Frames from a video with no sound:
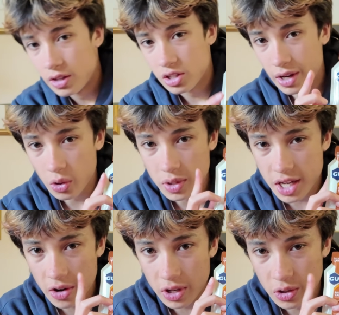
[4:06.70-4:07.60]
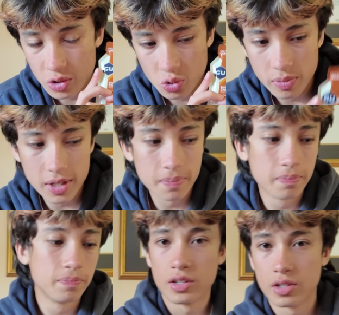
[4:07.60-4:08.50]
So I always carry goos with me.
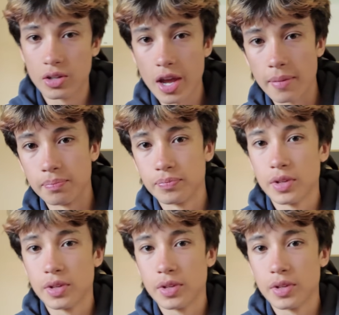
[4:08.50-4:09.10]
So yeah.